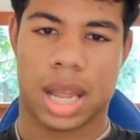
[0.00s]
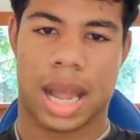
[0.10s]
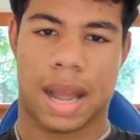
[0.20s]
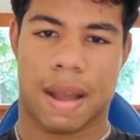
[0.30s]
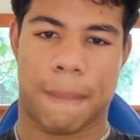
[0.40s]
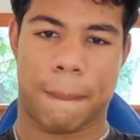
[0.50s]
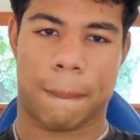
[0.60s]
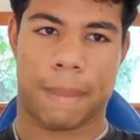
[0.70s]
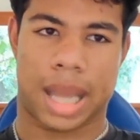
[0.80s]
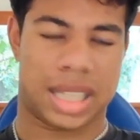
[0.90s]
And
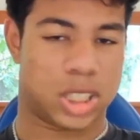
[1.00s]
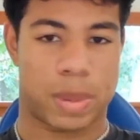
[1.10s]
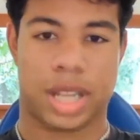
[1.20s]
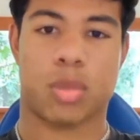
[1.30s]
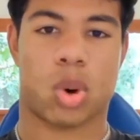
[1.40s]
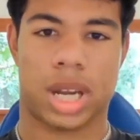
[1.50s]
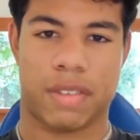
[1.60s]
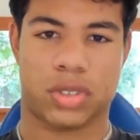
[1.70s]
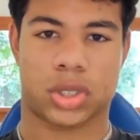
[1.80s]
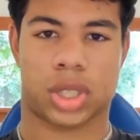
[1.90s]
then spending more on
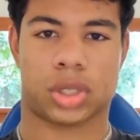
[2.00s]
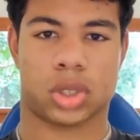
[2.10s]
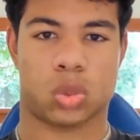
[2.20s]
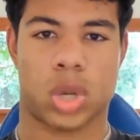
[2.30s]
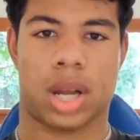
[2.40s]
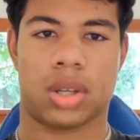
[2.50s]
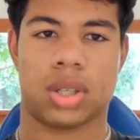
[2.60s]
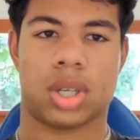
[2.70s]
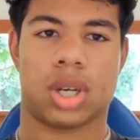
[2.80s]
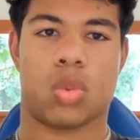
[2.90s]
infrastructure as well
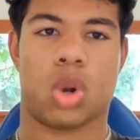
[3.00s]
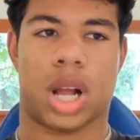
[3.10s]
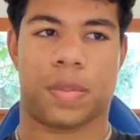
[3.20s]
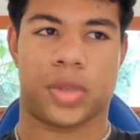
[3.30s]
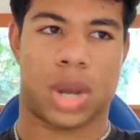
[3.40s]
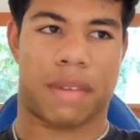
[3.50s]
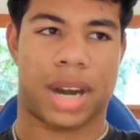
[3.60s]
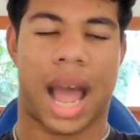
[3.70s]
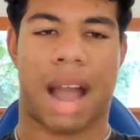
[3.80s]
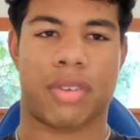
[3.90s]
will help you have
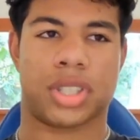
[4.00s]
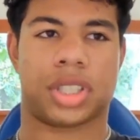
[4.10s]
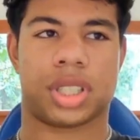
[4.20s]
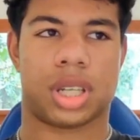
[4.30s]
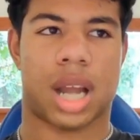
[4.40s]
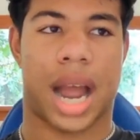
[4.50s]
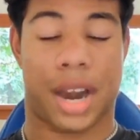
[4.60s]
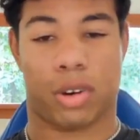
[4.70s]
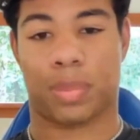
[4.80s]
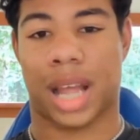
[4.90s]
an average
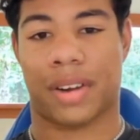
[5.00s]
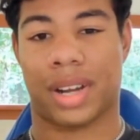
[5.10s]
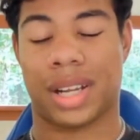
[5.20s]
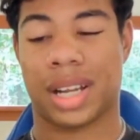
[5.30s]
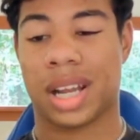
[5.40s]
higher reply rate.